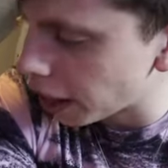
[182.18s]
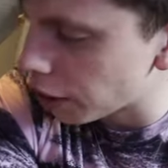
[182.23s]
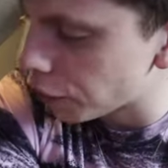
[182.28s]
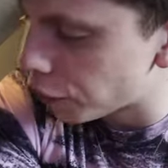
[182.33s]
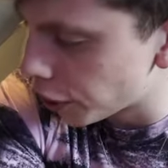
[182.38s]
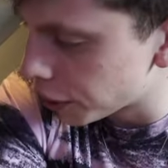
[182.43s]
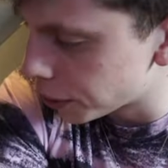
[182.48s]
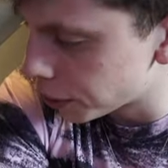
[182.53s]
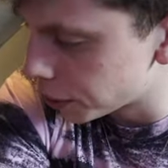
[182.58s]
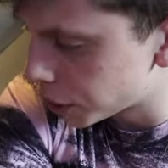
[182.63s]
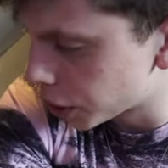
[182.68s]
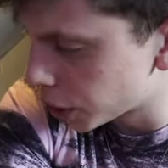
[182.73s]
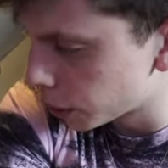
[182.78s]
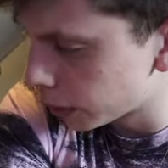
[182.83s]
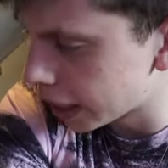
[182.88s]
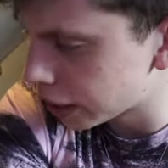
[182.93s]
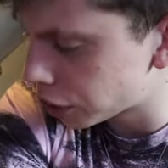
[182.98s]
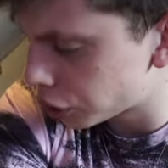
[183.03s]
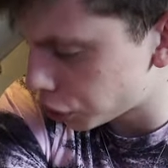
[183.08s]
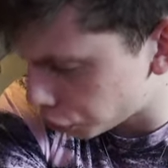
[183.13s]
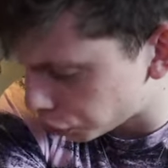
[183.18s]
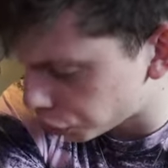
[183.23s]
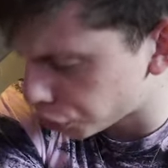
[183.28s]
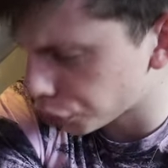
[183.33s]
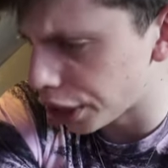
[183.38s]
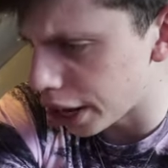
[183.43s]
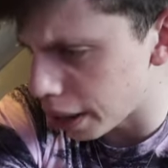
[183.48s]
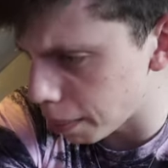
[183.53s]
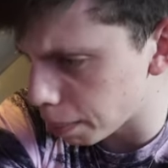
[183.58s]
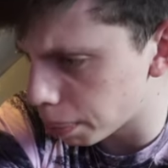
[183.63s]
without further ado, let's
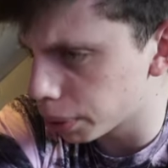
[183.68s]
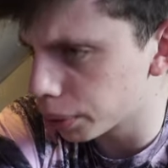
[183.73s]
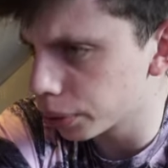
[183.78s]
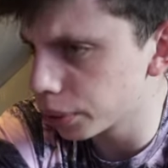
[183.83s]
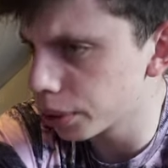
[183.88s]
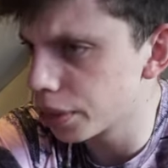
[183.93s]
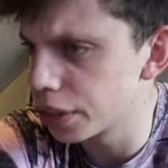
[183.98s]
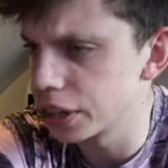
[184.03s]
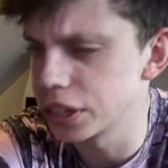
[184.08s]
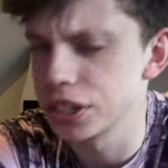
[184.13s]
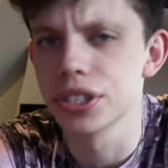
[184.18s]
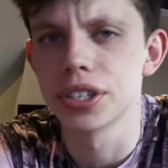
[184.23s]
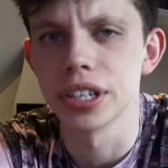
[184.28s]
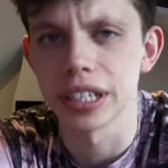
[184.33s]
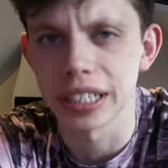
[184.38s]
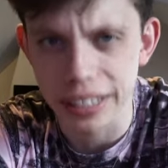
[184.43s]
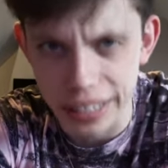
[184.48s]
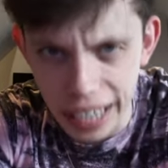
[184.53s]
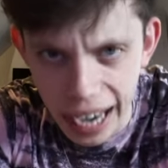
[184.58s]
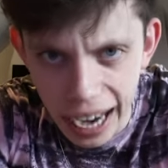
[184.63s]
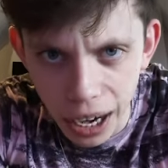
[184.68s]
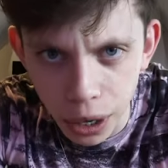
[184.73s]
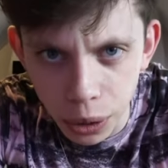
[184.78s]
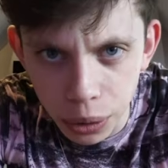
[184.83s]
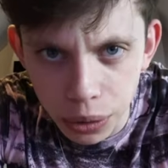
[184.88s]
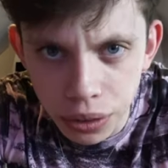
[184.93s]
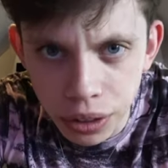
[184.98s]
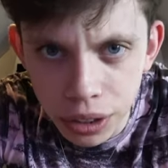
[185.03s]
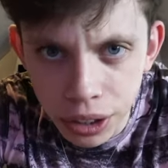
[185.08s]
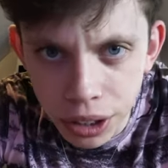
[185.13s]
strip this thing
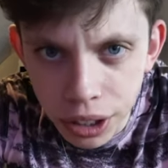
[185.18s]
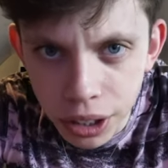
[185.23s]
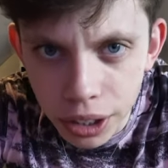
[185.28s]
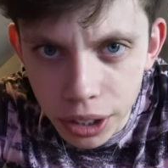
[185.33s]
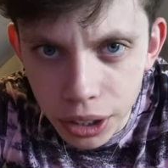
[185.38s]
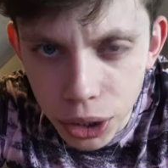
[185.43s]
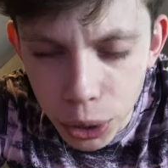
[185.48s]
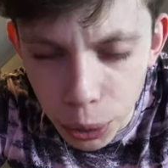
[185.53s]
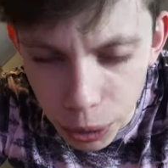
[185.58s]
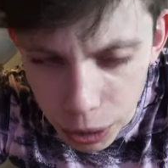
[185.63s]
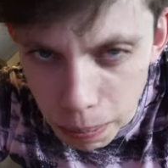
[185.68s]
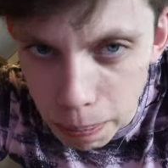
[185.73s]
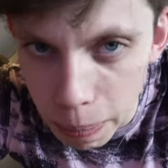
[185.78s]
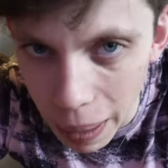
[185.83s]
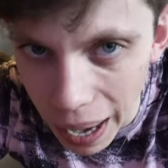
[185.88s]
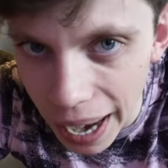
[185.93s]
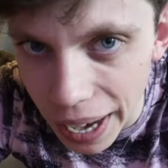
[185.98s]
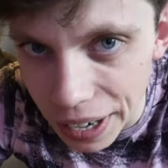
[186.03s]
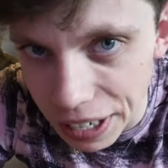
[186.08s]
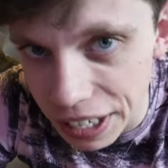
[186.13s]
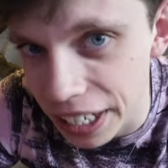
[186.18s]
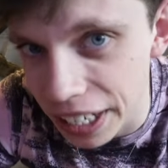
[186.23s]
down to its bare